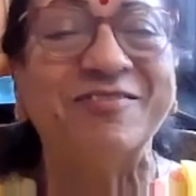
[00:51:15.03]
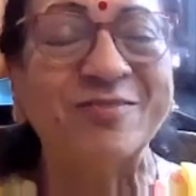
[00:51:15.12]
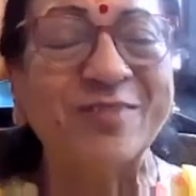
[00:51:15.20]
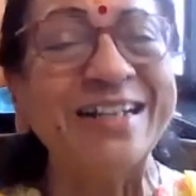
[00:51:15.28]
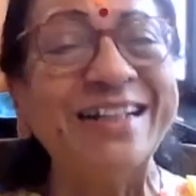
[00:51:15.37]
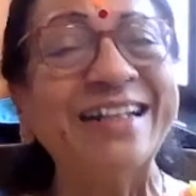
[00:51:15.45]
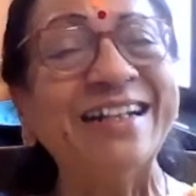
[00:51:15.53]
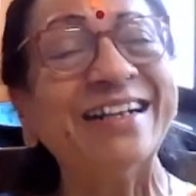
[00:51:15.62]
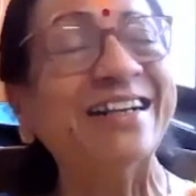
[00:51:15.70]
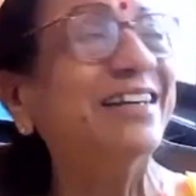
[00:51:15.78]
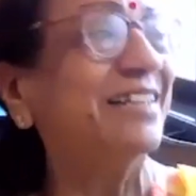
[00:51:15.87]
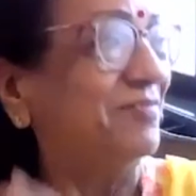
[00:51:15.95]
One thing
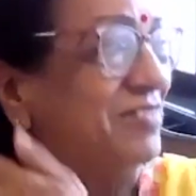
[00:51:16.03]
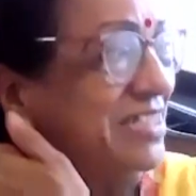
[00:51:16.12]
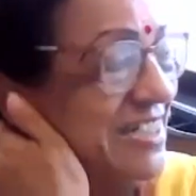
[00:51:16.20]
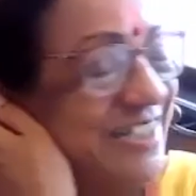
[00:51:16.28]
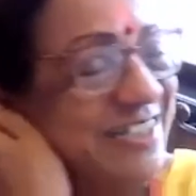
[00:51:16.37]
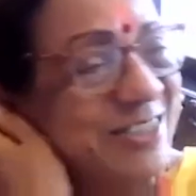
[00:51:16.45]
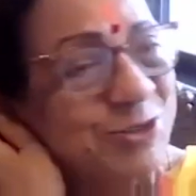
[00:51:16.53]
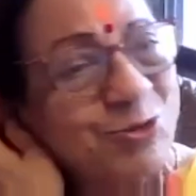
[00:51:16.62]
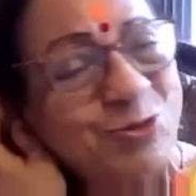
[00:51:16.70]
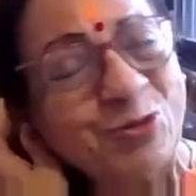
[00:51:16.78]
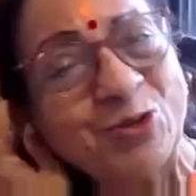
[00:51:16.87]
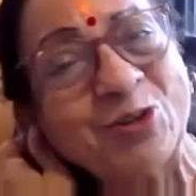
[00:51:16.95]
which leads
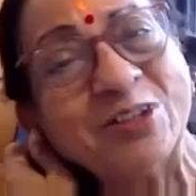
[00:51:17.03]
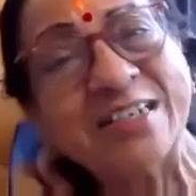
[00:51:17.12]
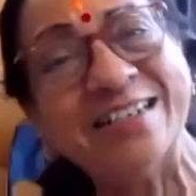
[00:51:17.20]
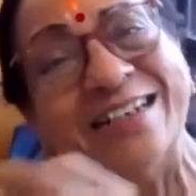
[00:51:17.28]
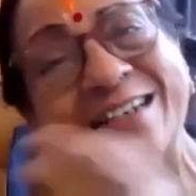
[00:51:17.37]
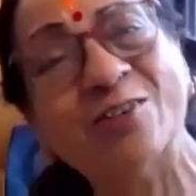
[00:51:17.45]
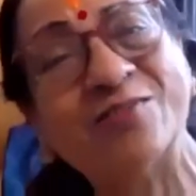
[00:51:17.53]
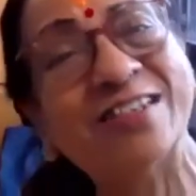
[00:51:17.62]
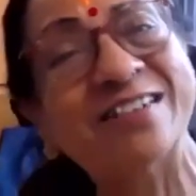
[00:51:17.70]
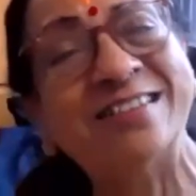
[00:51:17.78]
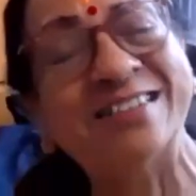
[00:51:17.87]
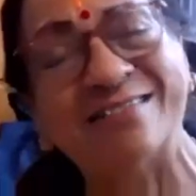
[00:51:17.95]
to the end of the
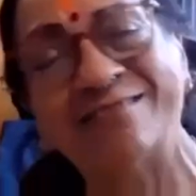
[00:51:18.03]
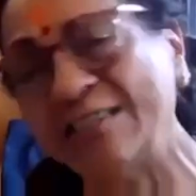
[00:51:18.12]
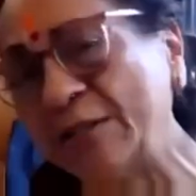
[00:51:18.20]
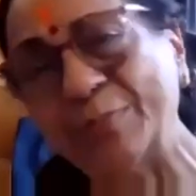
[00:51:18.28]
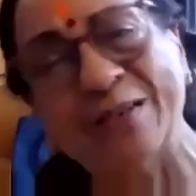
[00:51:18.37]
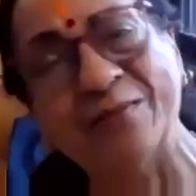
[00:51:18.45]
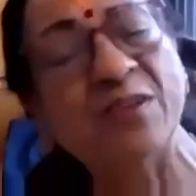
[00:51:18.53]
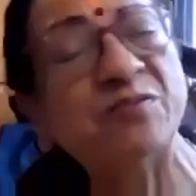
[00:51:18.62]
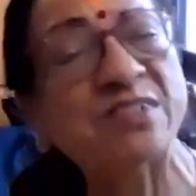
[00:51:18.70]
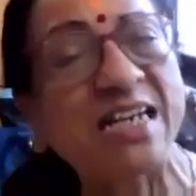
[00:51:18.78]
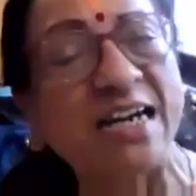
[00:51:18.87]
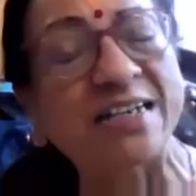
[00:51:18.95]
treatment, we've
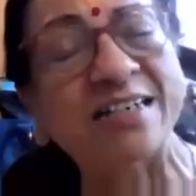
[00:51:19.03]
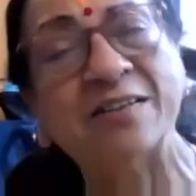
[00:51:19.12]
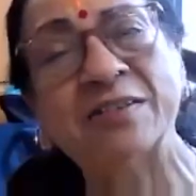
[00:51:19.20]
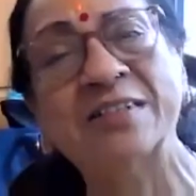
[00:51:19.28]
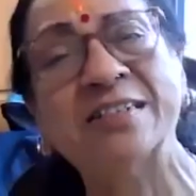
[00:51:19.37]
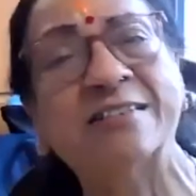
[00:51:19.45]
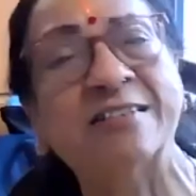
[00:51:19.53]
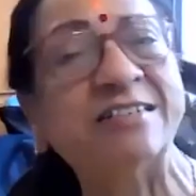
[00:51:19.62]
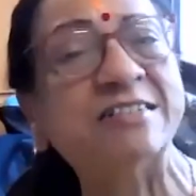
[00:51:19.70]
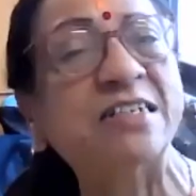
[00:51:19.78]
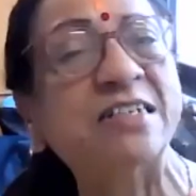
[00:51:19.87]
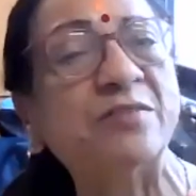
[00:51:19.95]
started
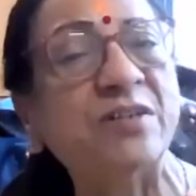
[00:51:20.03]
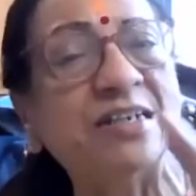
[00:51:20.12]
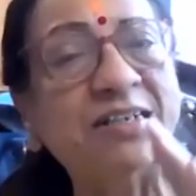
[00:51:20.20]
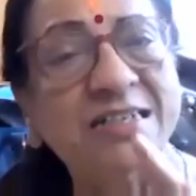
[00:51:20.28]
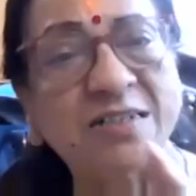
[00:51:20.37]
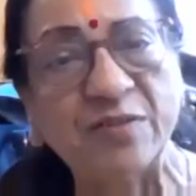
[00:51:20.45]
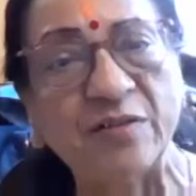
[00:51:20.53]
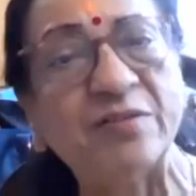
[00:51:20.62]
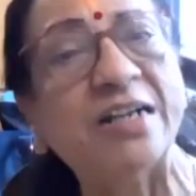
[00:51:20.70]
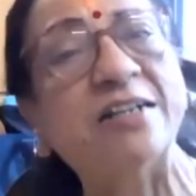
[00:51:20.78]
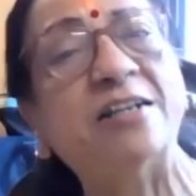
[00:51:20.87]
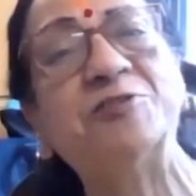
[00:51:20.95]
created awareness, we've
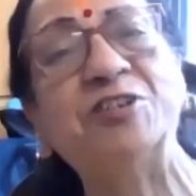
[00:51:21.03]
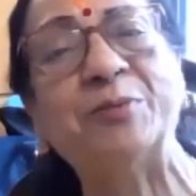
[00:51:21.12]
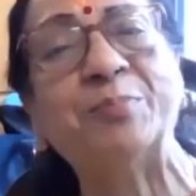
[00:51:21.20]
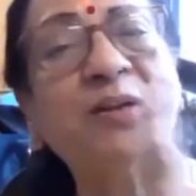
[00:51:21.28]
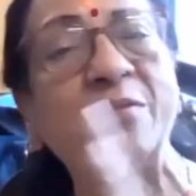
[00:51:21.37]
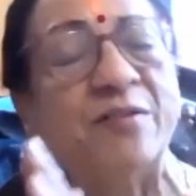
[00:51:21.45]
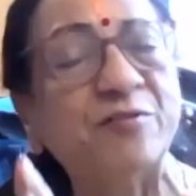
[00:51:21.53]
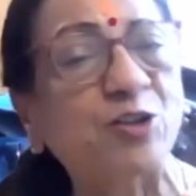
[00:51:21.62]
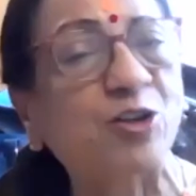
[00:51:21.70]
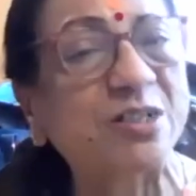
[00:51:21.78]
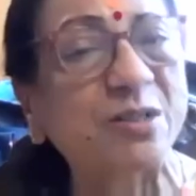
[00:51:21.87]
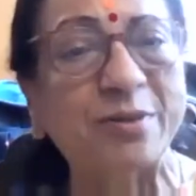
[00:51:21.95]
done the treatment, we've
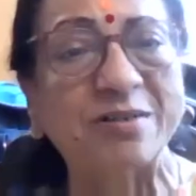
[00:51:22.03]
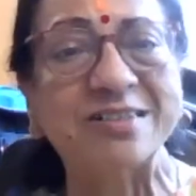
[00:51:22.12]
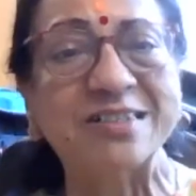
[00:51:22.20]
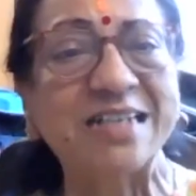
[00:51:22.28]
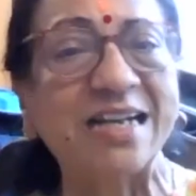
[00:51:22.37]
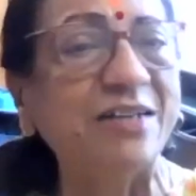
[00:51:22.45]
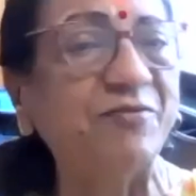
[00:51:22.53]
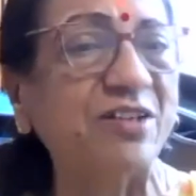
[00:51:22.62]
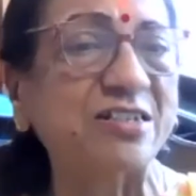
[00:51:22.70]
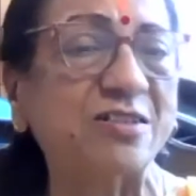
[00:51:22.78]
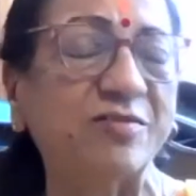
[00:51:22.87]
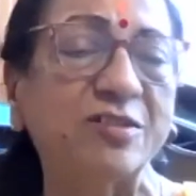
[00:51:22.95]
talked about the side
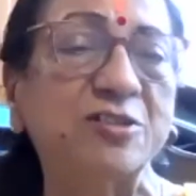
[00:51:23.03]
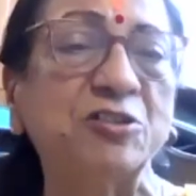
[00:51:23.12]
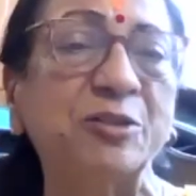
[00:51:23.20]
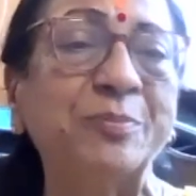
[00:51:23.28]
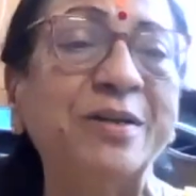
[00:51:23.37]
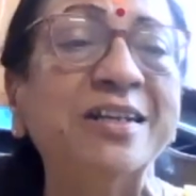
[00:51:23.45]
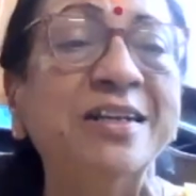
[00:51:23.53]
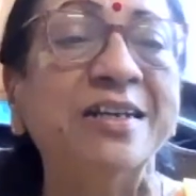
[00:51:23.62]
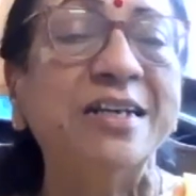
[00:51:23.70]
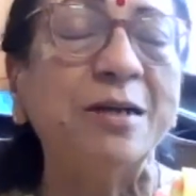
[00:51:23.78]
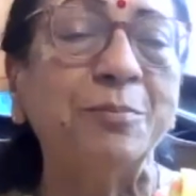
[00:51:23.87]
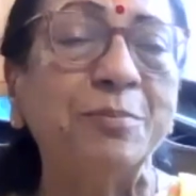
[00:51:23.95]
effects of the treatment,
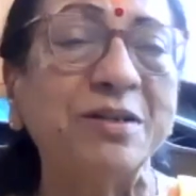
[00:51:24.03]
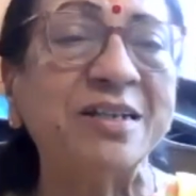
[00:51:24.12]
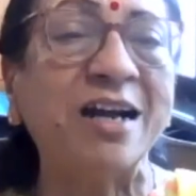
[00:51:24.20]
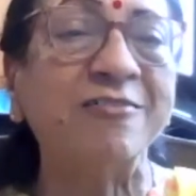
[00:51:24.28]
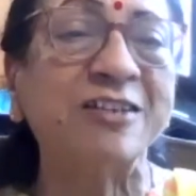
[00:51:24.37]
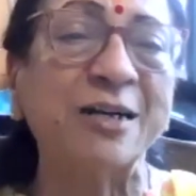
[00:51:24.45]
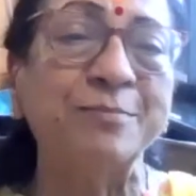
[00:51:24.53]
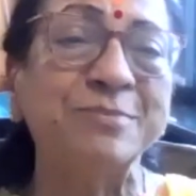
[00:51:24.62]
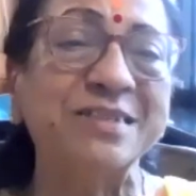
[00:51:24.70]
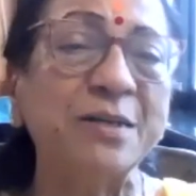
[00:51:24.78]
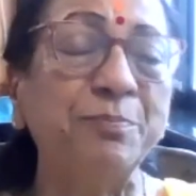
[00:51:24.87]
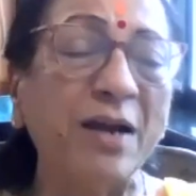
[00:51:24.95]
but now
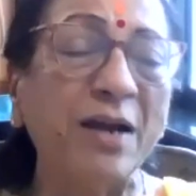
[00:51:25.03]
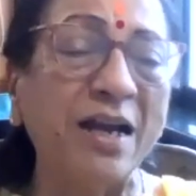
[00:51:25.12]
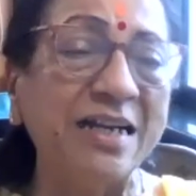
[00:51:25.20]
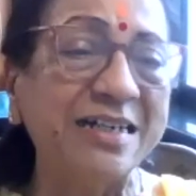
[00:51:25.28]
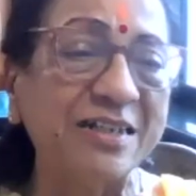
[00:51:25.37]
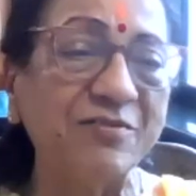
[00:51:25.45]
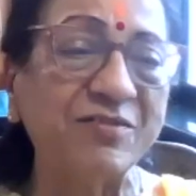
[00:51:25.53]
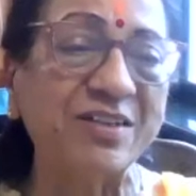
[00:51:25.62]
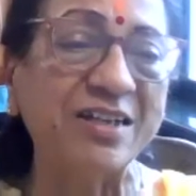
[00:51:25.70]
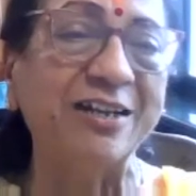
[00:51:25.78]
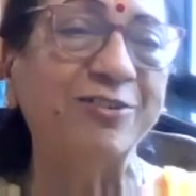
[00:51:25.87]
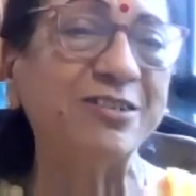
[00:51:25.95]
comes the palliative
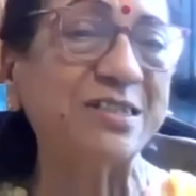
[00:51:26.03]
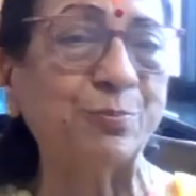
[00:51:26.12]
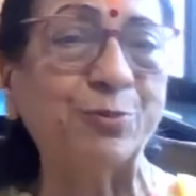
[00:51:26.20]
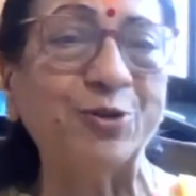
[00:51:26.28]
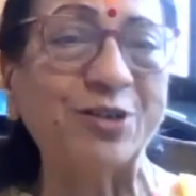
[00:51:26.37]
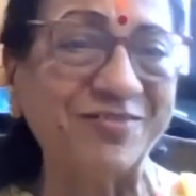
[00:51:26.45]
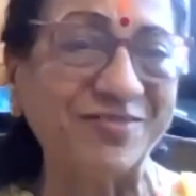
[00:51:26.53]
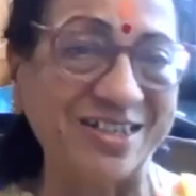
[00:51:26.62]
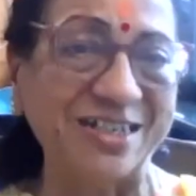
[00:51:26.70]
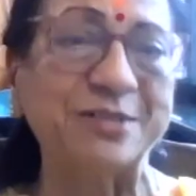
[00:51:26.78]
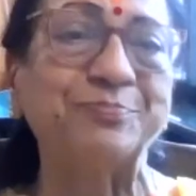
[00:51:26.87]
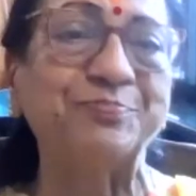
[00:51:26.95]
care or supportive
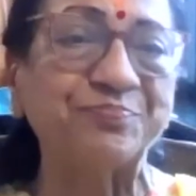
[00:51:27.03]
care,